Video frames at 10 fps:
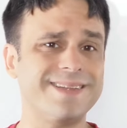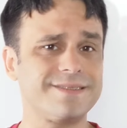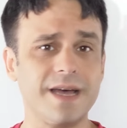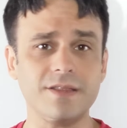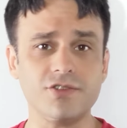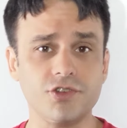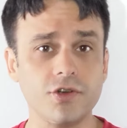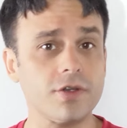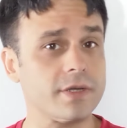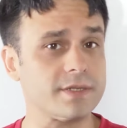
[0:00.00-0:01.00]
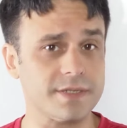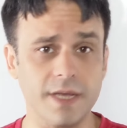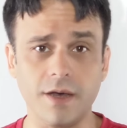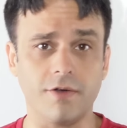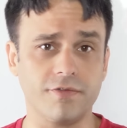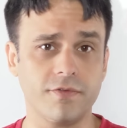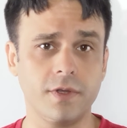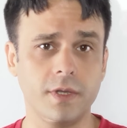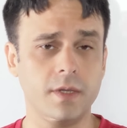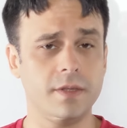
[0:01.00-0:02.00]
it's not the sugar itself
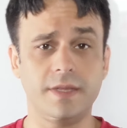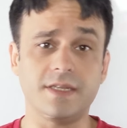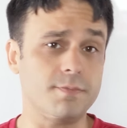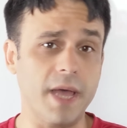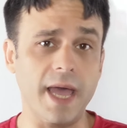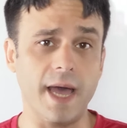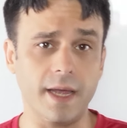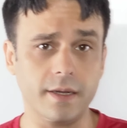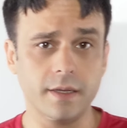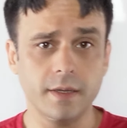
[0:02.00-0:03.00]
that's bad.